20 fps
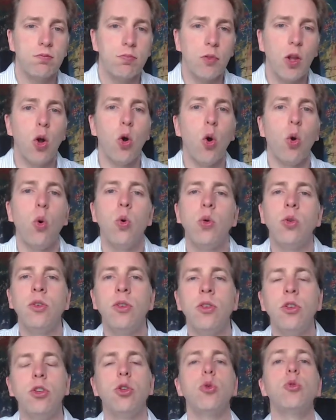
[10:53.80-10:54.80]

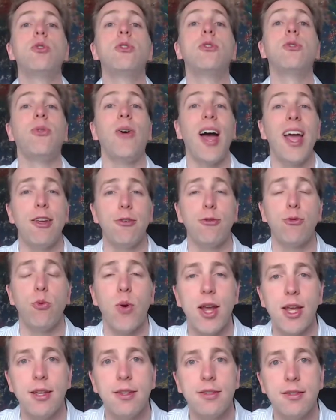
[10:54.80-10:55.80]
on those 5
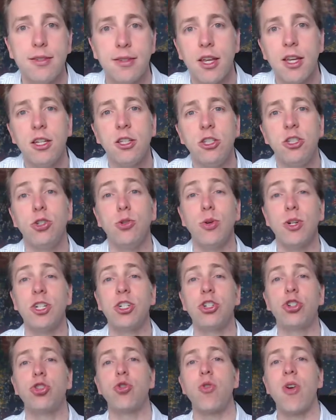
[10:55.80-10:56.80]
ways to
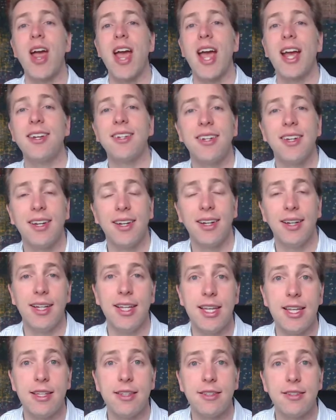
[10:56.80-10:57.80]
attract
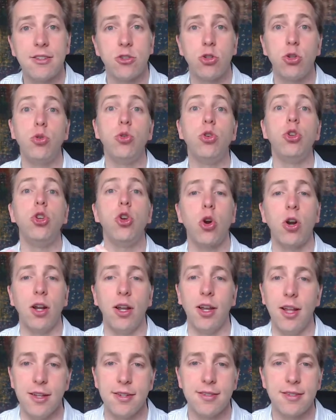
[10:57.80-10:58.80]
leads to your
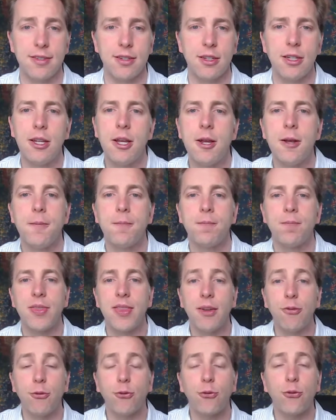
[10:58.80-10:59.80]
list.
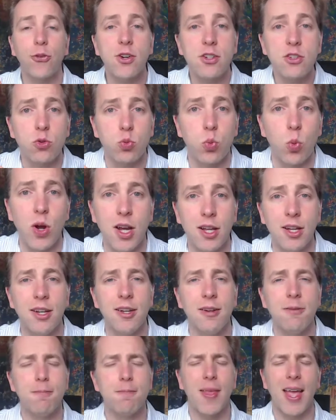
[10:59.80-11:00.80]
The first one,
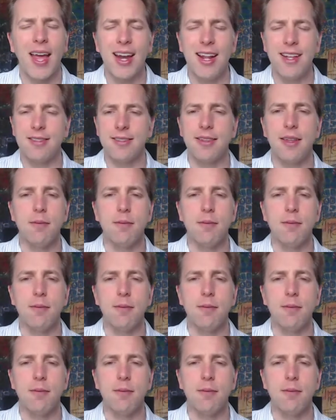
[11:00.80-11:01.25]
and it's the